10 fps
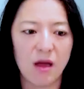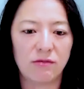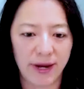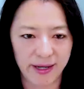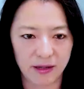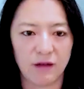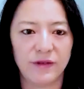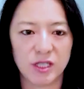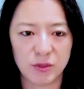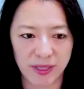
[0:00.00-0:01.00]
writing off
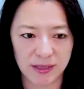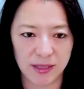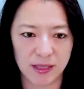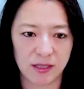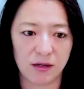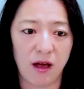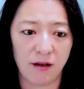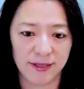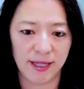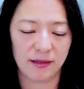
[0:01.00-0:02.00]
expenses to
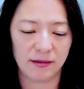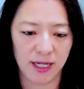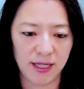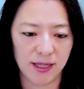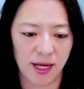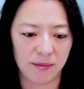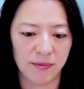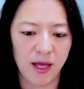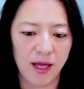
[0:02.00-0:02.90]
offset their income,